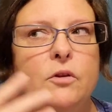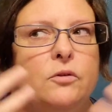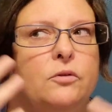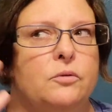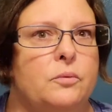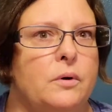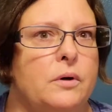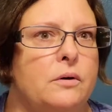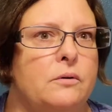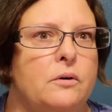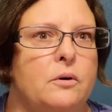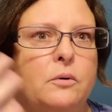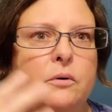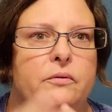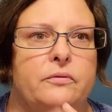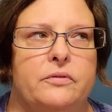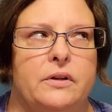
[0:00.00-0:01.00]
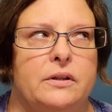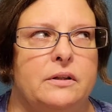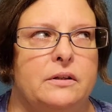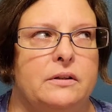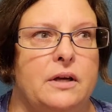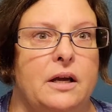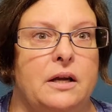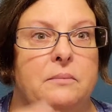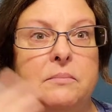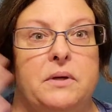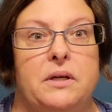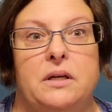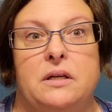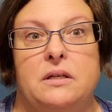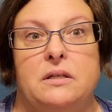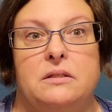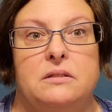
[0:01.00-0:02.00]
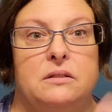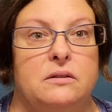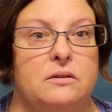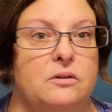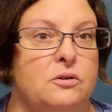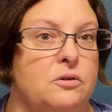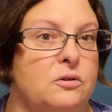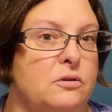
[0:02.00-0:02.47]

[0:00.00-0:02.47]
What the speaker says: so I don't know if like the diabetes that